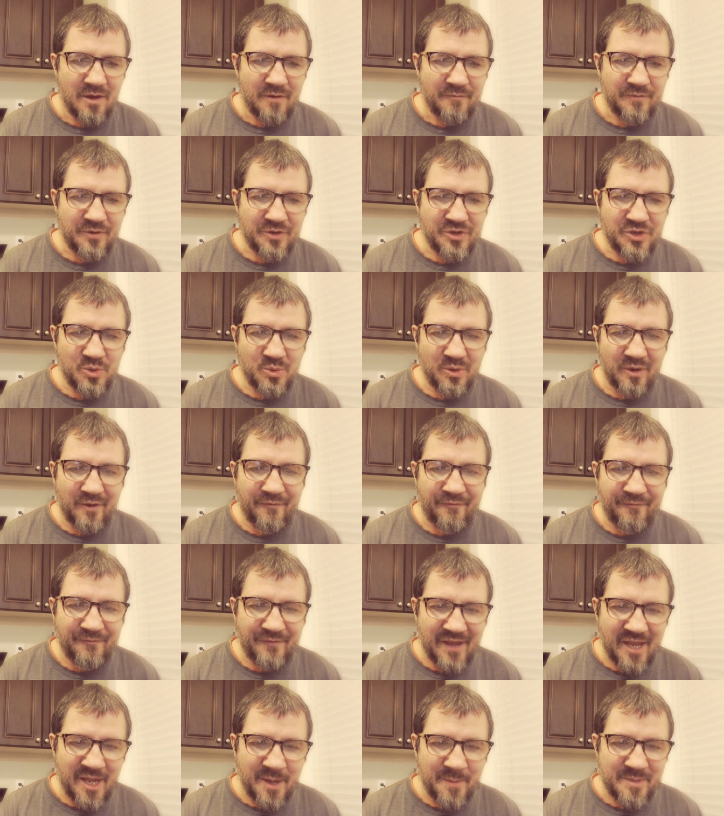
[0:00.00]
for you are
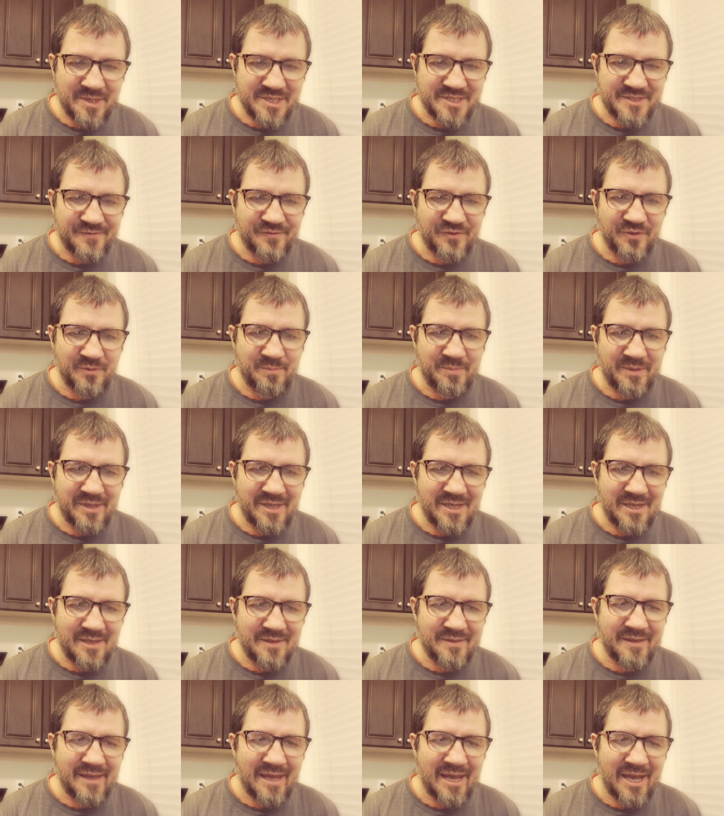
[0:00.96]
famous for
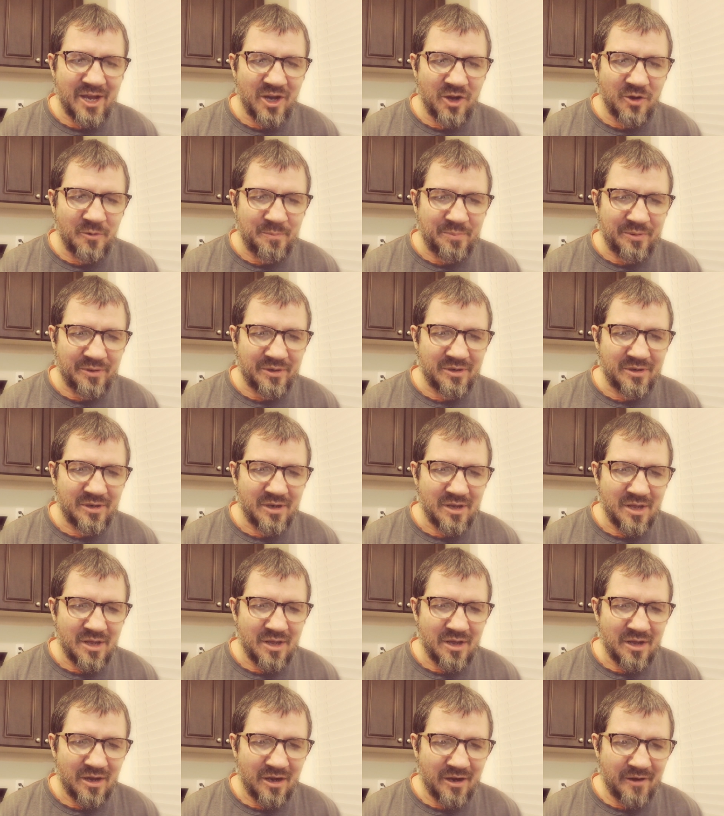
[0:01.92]
being the
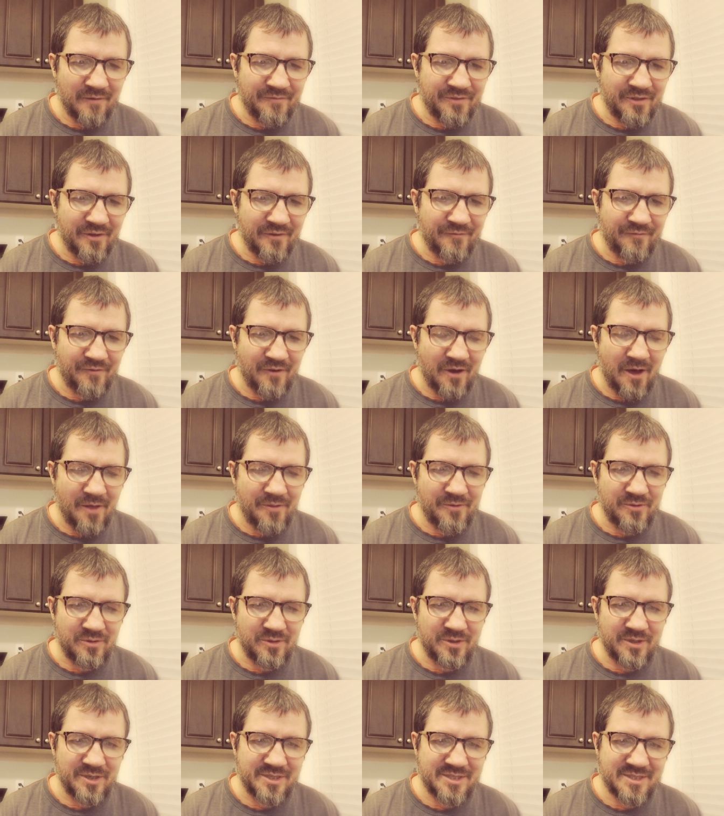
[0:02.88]
helper of the
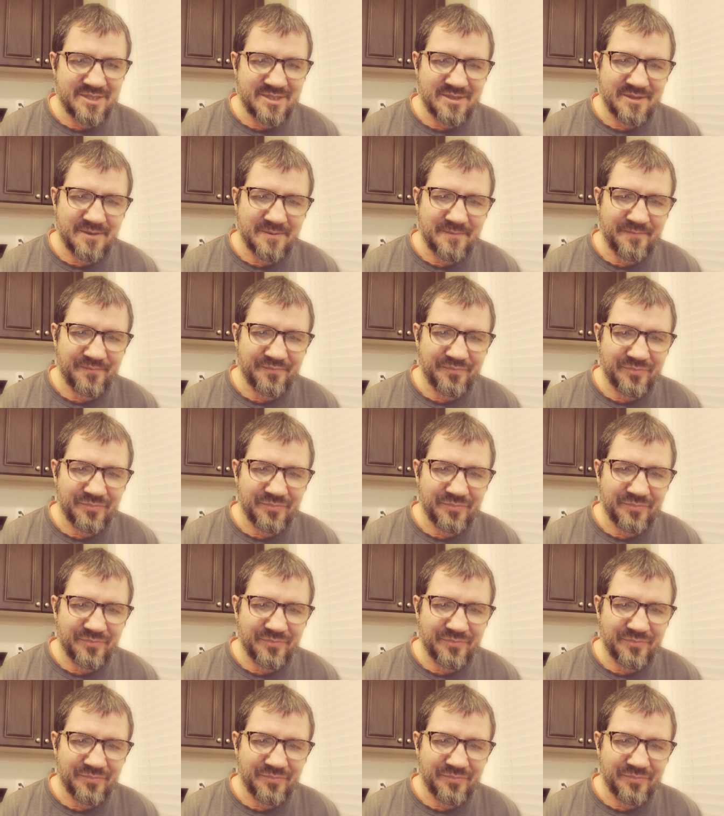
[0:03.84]
fatherless.